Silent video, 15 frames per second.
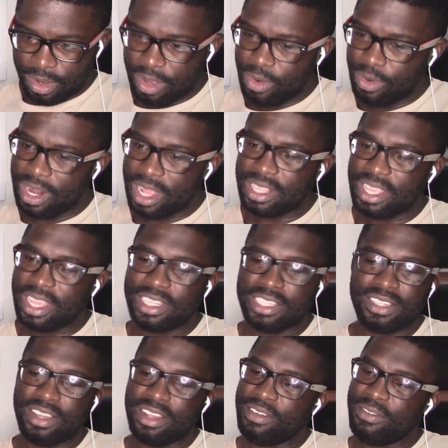Oh, that cat
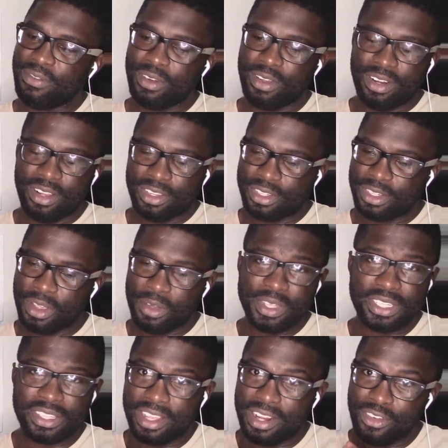is gonna fall out. Sorry,
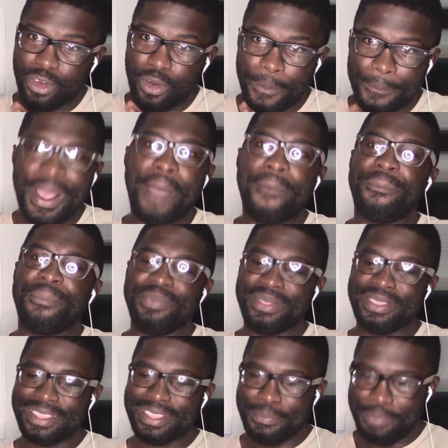it's gonna go pop,
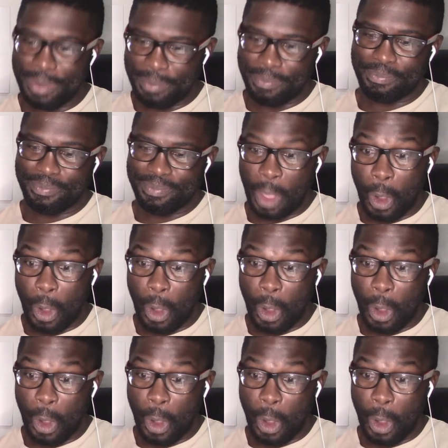pip.